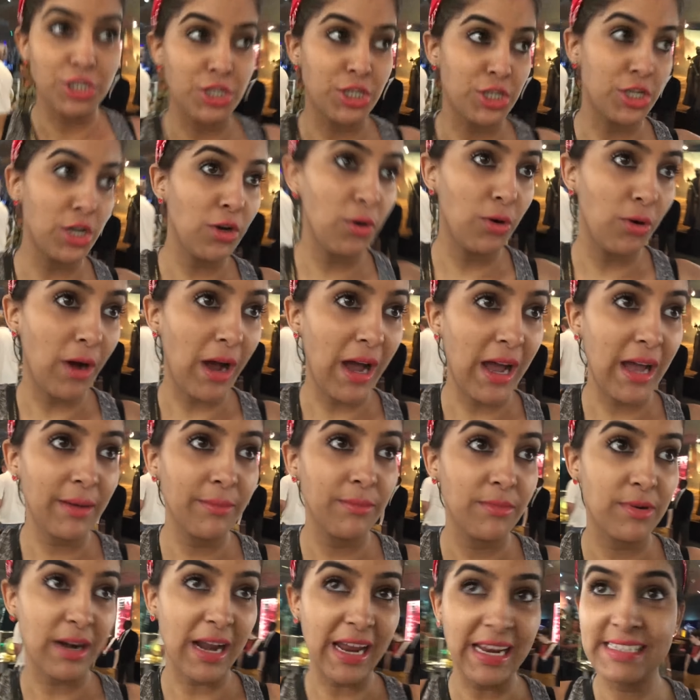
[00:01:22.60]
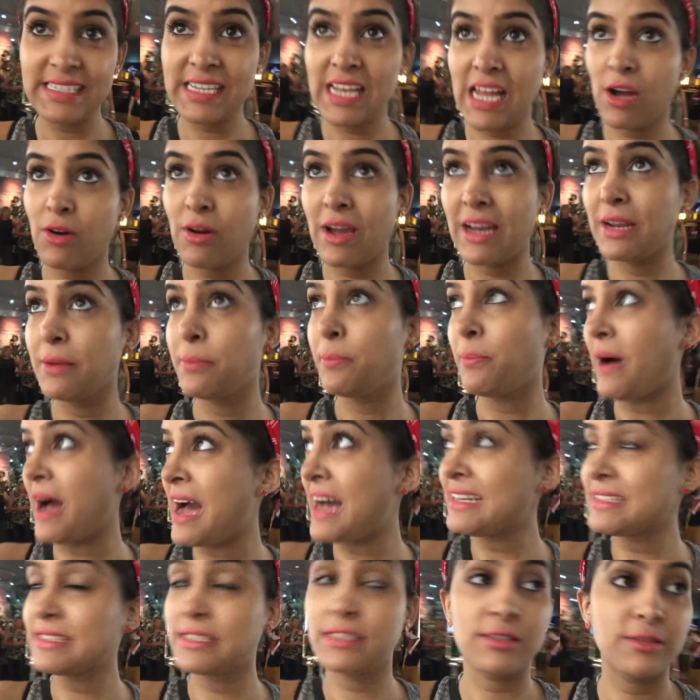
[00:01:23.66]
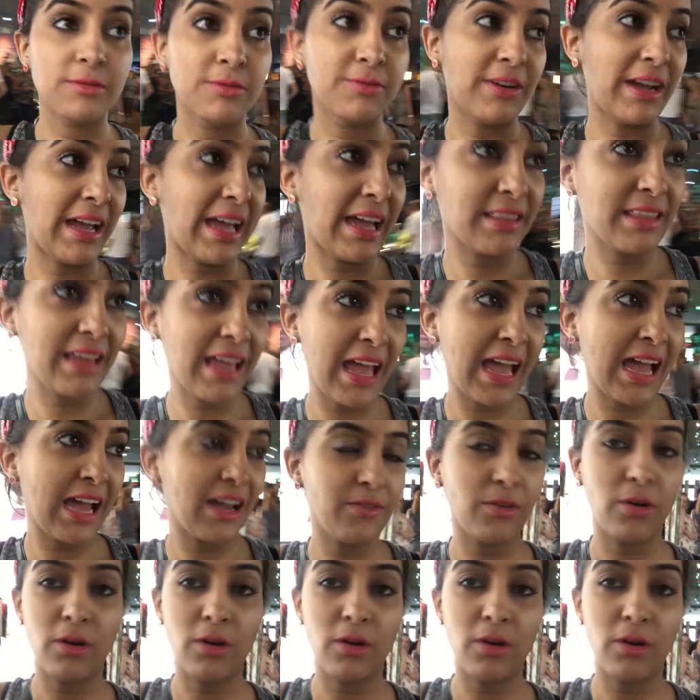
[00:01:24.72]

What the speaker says: So I'm right now at a part where they have